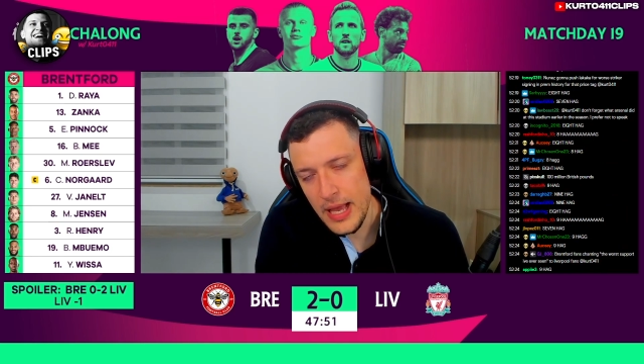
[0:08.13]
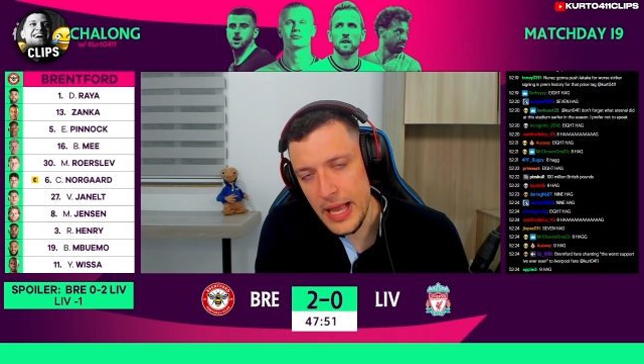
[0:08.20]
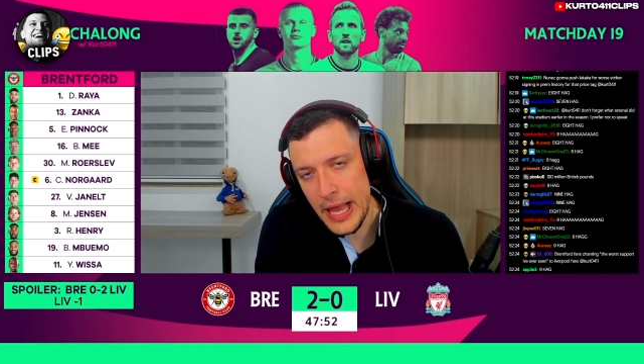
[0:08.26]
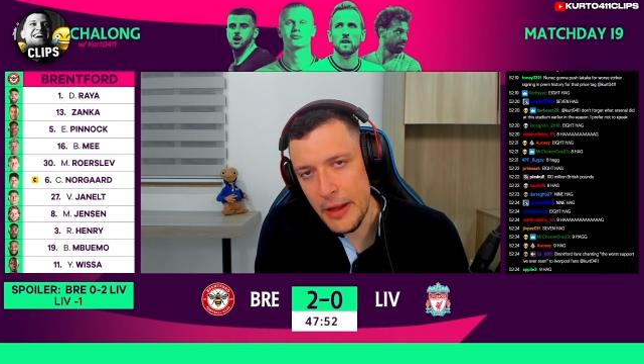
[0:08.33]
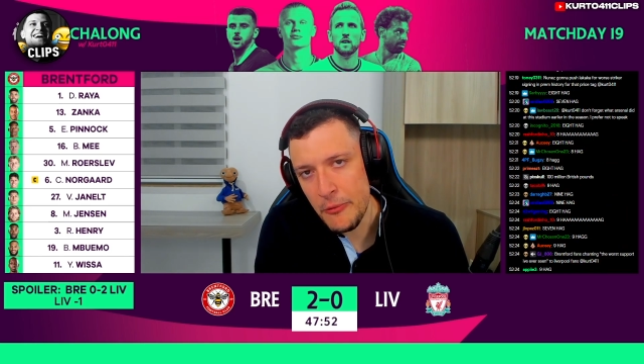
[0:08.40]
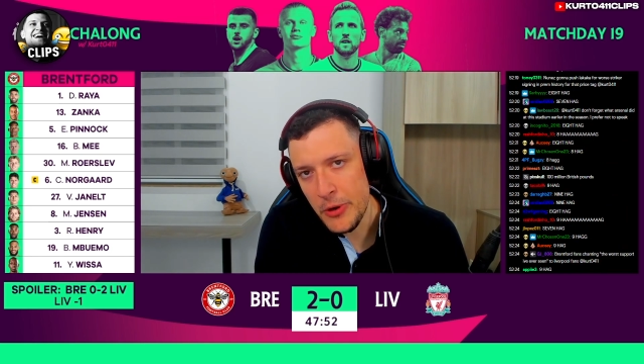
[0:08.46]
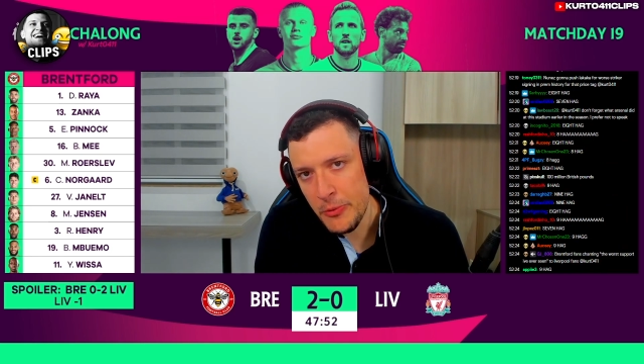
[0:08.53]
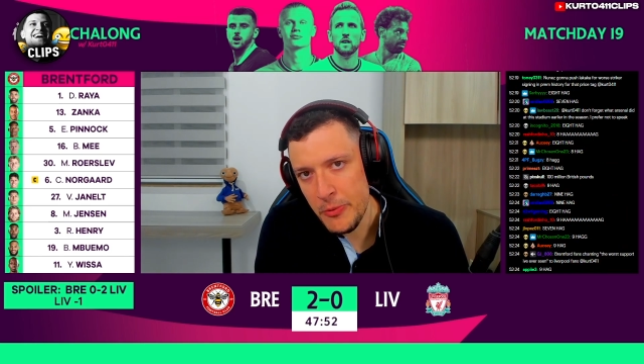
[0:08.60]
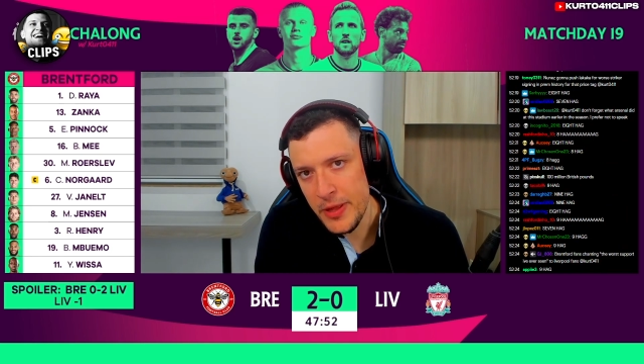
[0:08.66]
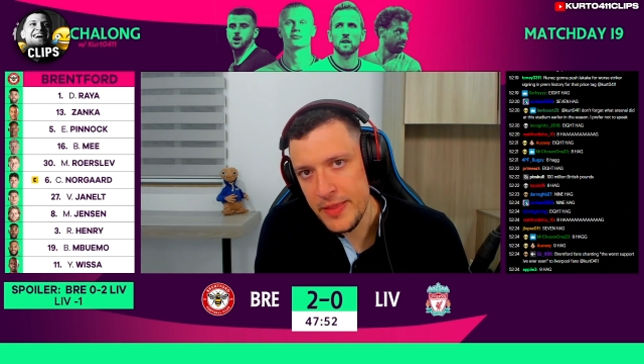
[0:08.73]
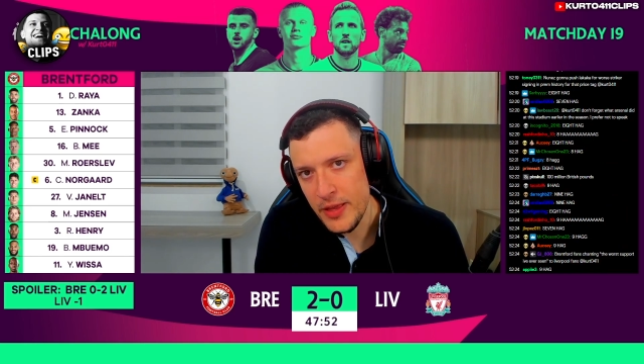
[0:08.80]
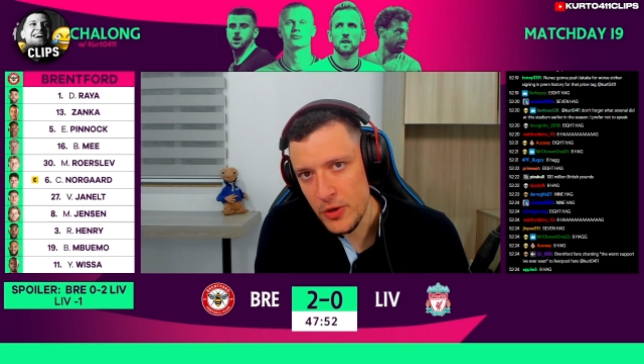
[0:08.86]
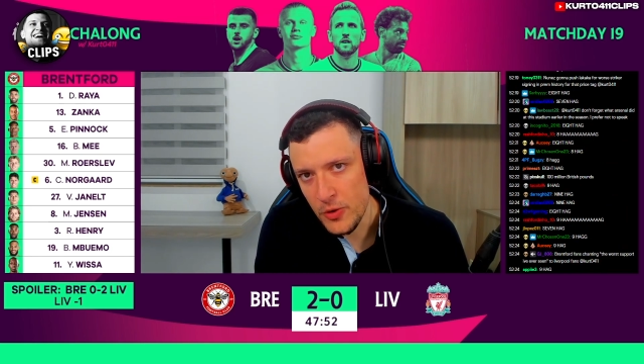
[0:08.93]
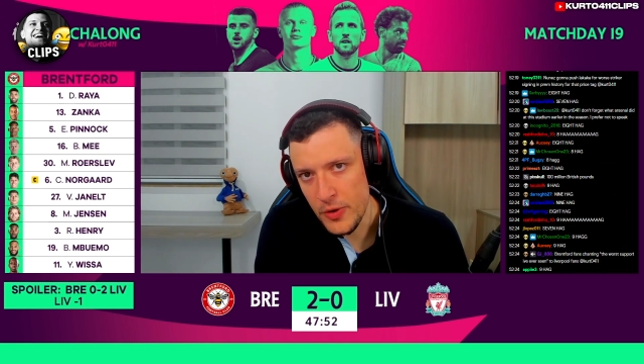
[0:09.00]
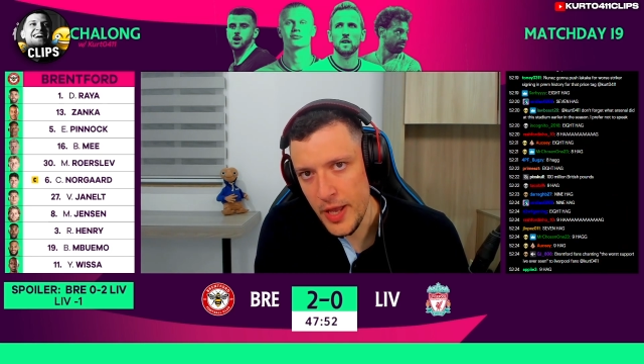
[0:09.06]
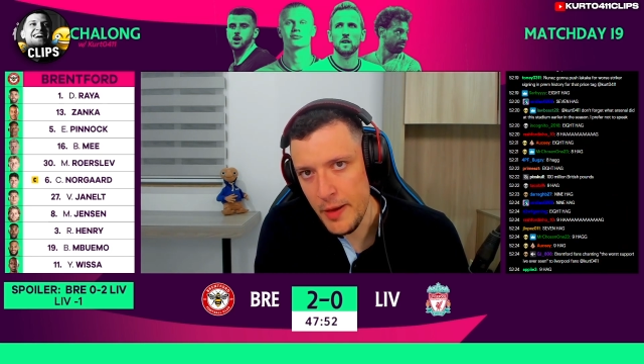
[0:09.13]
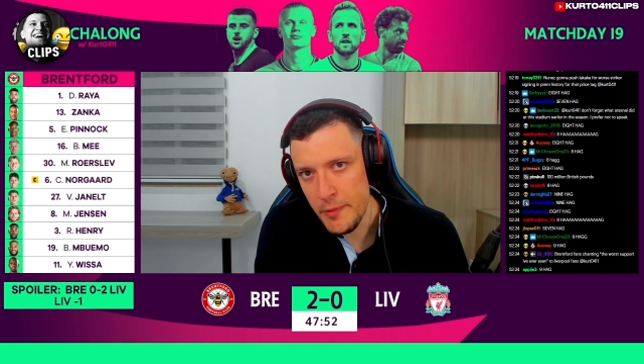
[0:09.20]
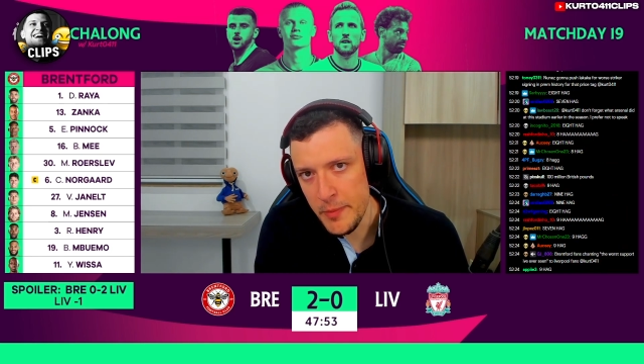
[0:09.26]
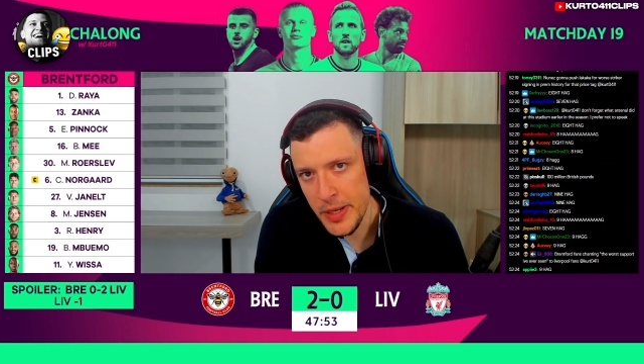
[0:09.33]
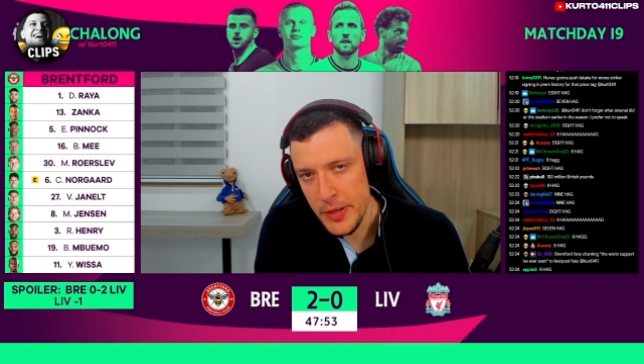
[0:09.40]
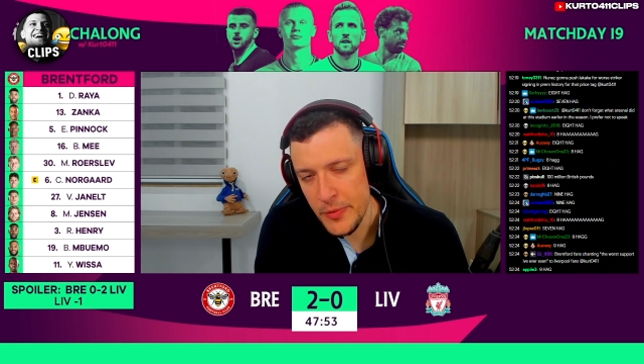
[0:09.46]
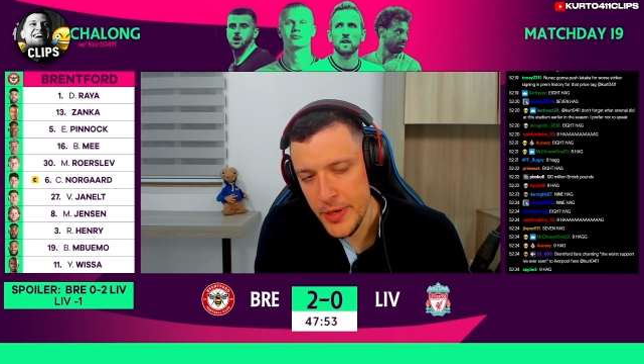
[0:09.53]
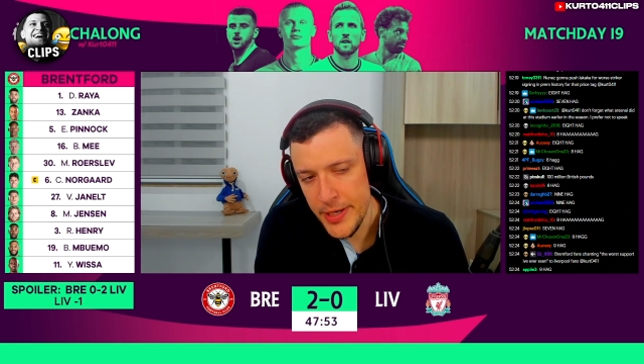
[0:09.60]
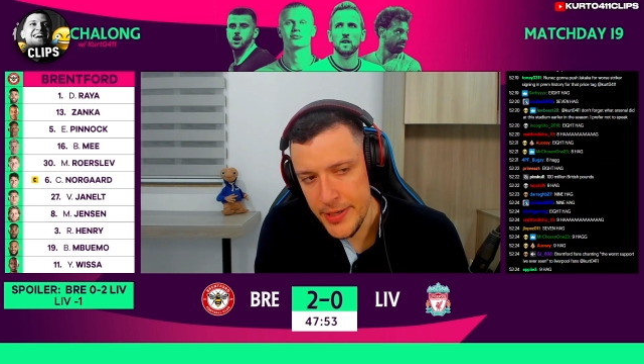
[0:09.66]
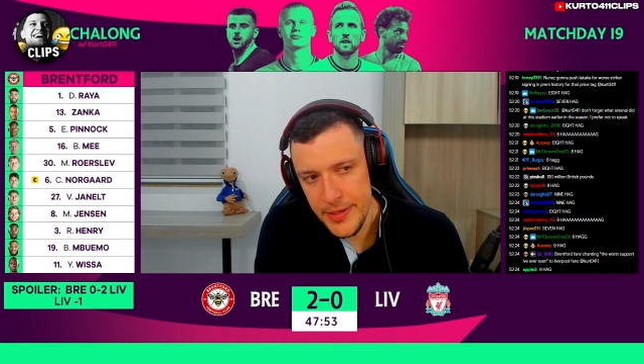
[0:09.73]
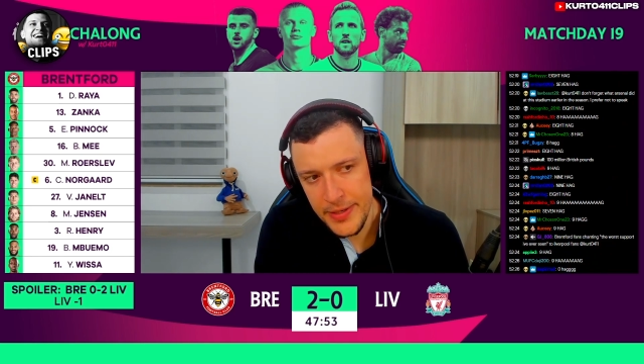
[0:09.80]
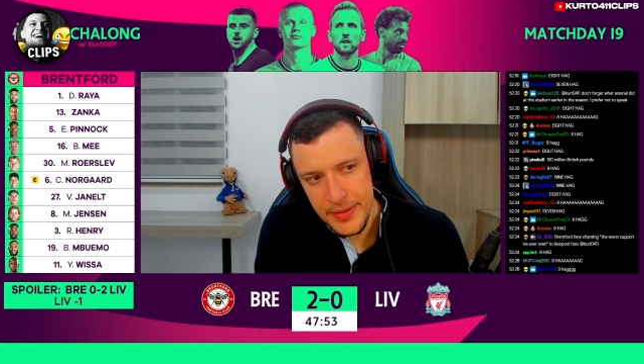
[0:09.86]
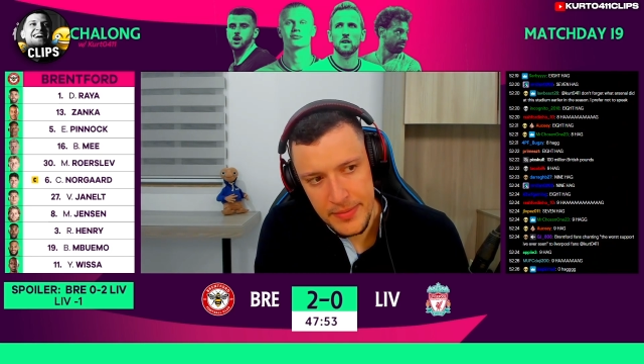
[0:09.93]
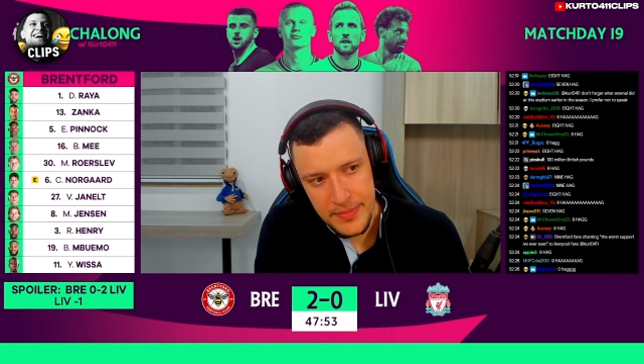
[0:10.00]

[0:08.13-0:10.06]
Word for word: I would have went and got Harry Maguire.